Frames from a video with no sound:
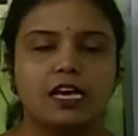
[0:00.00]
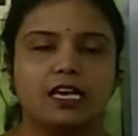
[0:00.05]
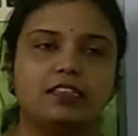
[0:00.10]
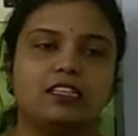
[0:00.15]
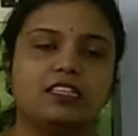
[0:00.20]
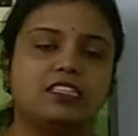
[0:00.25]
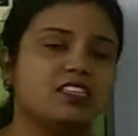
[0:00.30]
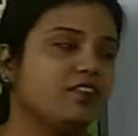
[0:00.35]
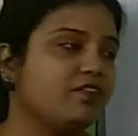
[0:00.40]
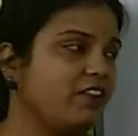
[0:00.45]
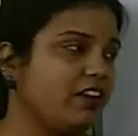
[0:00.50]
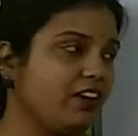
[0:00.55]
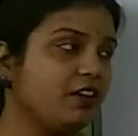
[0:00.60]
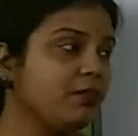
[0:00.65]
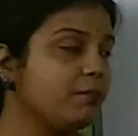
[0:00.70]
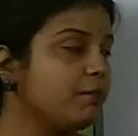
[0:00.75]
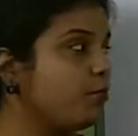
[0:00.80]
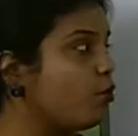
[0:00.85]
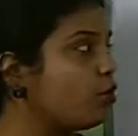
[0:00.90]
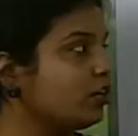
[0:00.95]
These are very
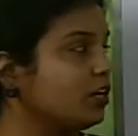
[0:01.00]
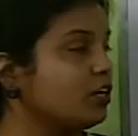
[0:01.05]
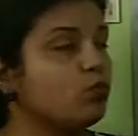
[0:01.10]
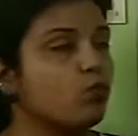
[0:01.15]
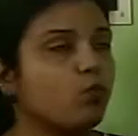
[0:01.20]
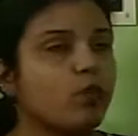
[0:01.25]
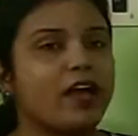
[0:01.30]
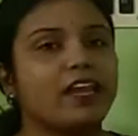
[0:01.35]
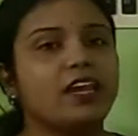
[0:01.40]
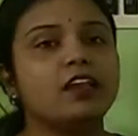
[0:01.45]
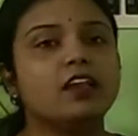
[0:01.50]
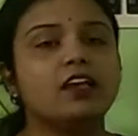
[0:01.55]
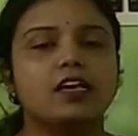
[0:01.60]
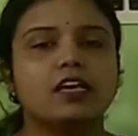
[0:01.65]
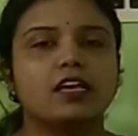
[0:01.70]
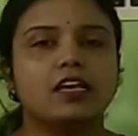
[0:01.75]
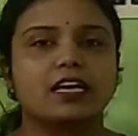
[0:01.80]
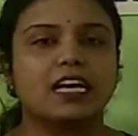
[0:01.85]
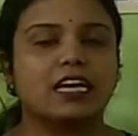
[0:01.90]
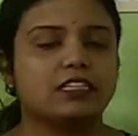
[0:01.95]
important while
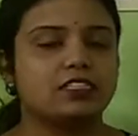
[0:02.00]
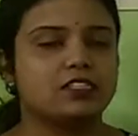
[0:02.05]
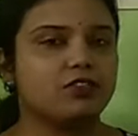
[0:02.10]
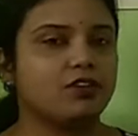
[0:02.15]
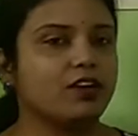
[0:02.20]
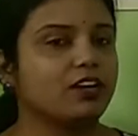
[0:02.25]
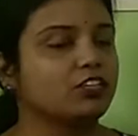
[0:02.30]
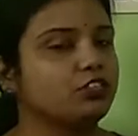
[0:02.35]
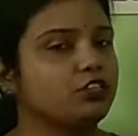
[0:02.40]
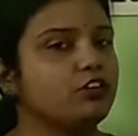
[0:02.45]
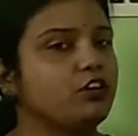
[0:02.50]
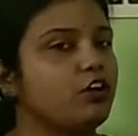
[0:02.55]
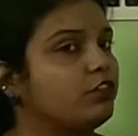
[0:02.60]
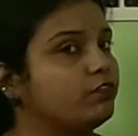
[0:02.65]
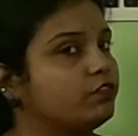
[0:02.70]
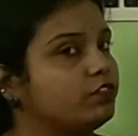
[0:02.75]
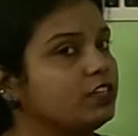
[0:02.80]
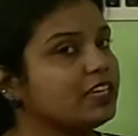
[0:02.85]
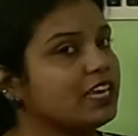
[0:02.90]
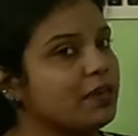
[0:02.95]
construction
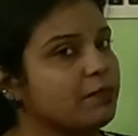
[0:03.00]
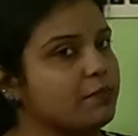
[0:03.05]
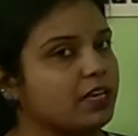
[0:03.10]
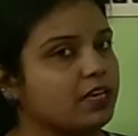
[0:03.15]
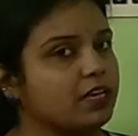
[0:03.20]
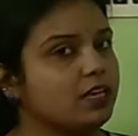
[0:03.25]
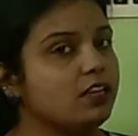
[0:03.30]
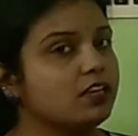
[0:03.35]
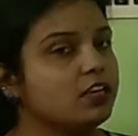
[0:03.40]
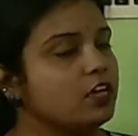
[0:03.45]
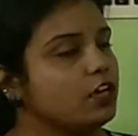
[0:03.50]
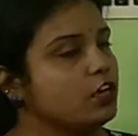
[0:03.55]
of the chemical